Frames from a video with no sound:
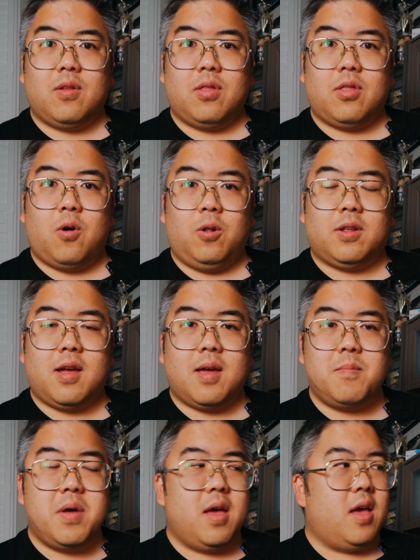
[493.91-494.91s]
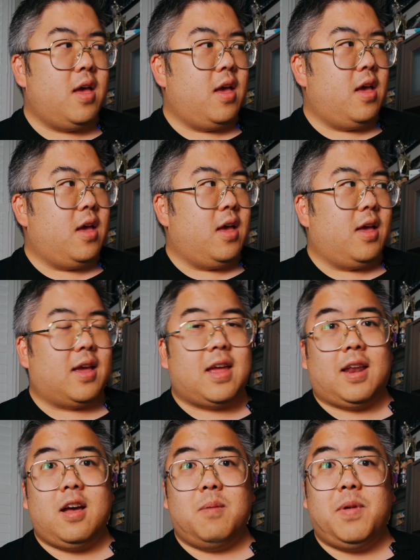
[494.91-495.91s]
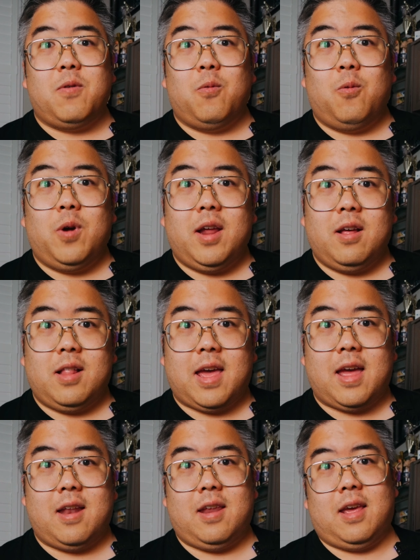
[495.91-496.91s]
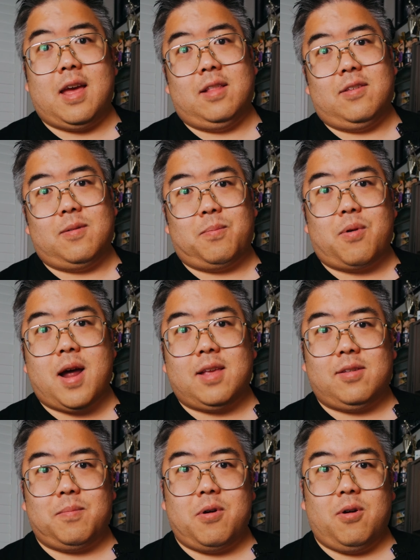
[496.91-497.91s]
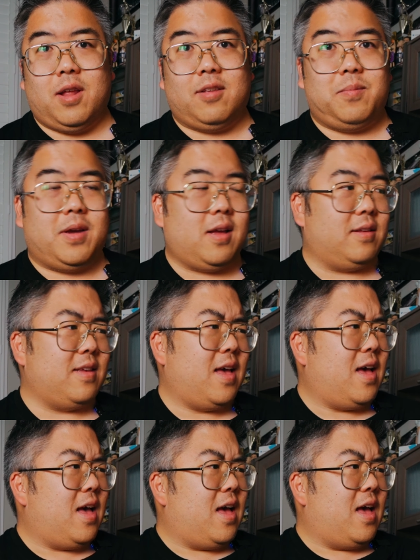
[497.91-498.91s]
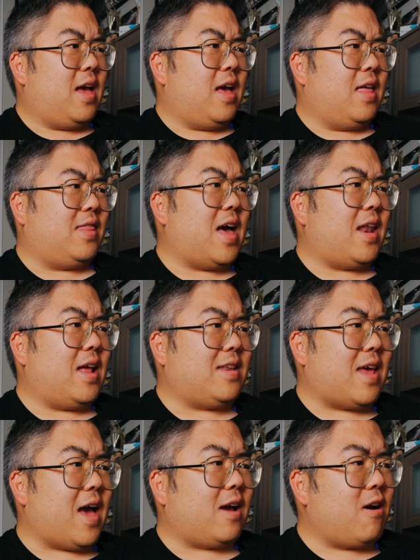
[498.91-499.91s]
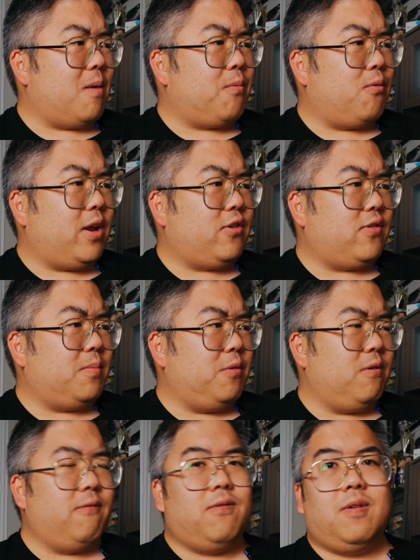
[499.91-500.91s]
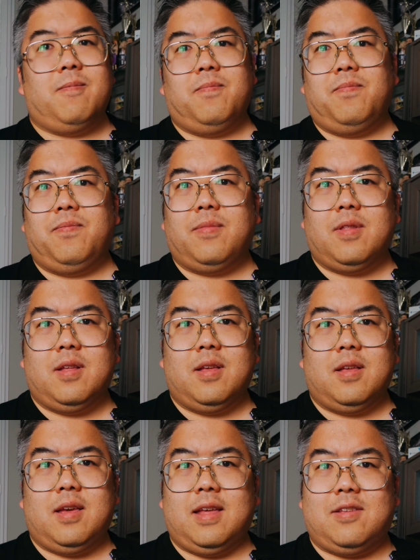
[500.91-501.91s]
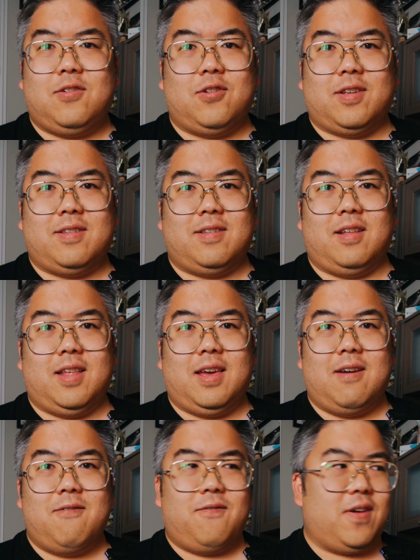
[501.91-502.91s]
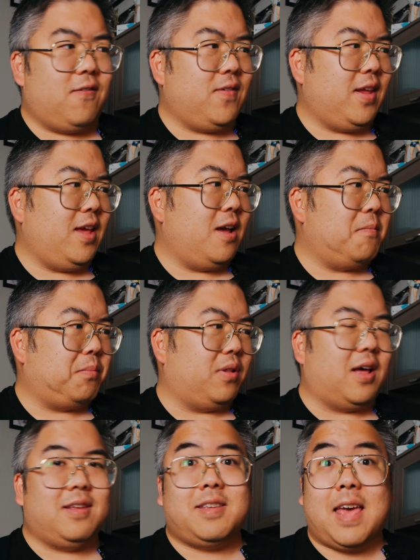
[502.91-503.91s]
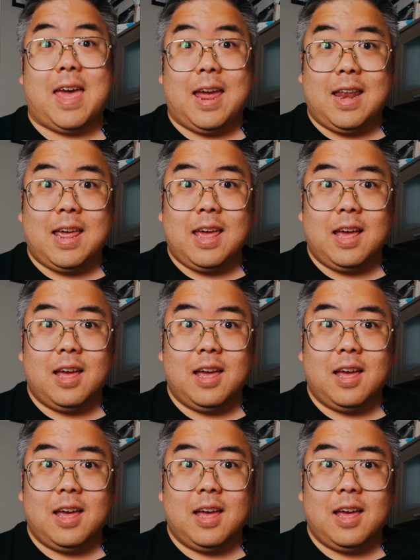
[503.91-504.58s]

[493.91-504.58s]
the whole time can come in real handy and surprise opponents, because that attack operation move, it's just silly. 50 plus 80,